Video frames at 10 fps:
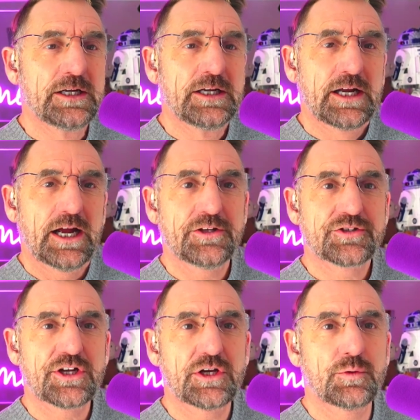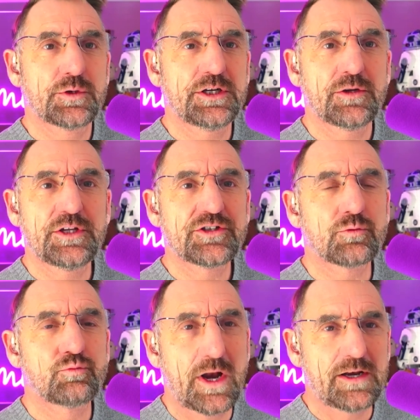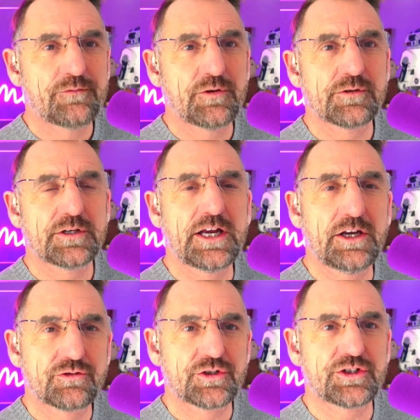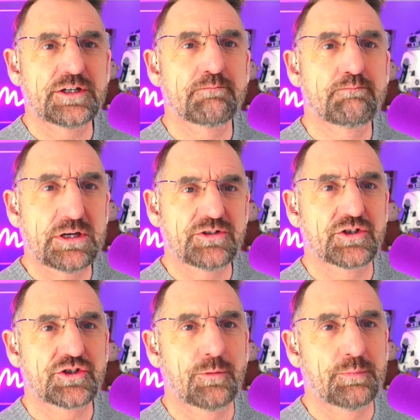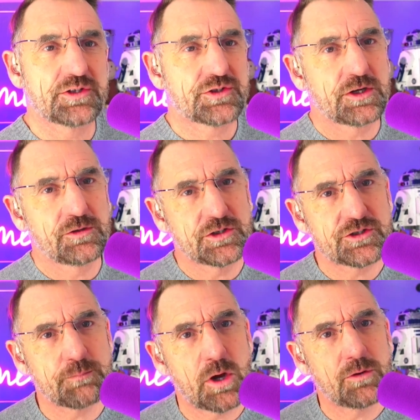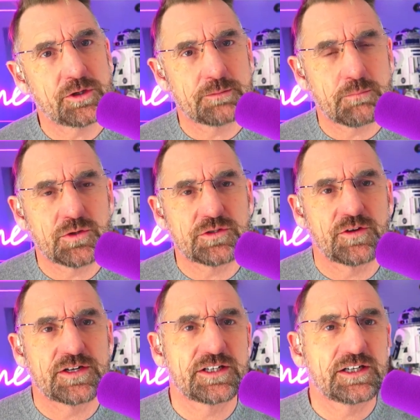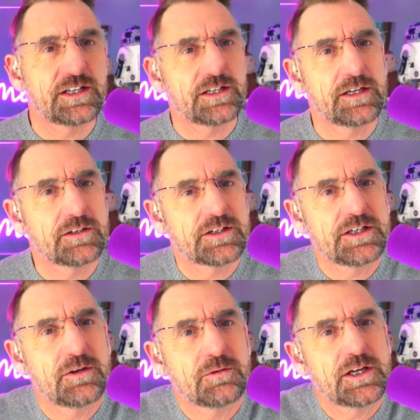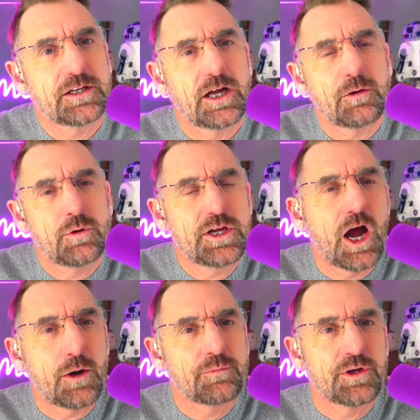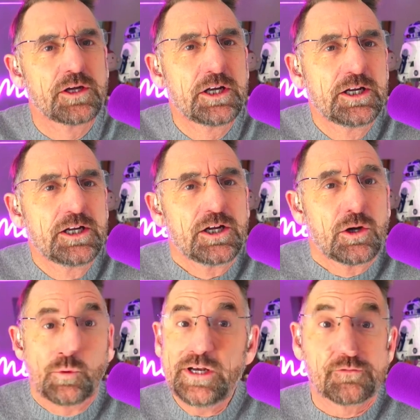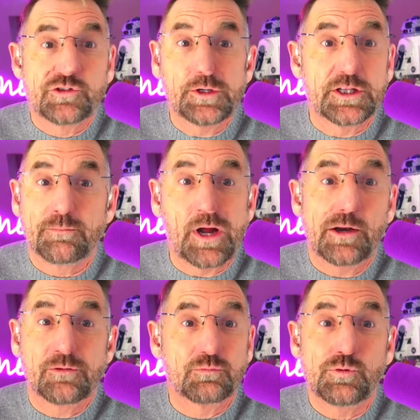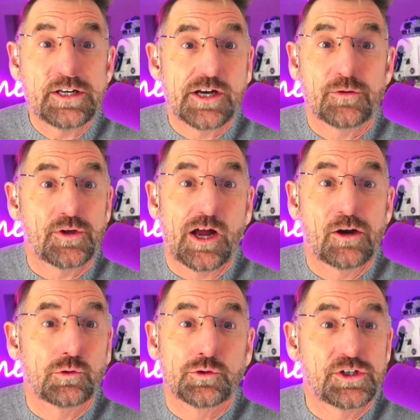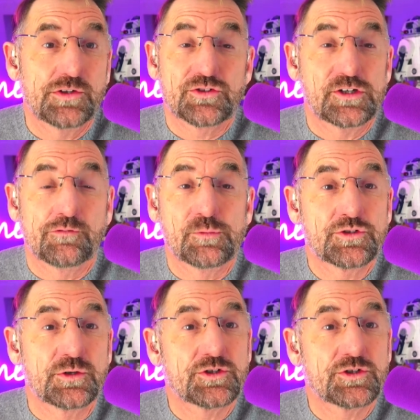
And so, you know, these are relevant, interesting business topics that are inspiring and motivating. And you know, we hope that we love doing them and we know that our audience love them too.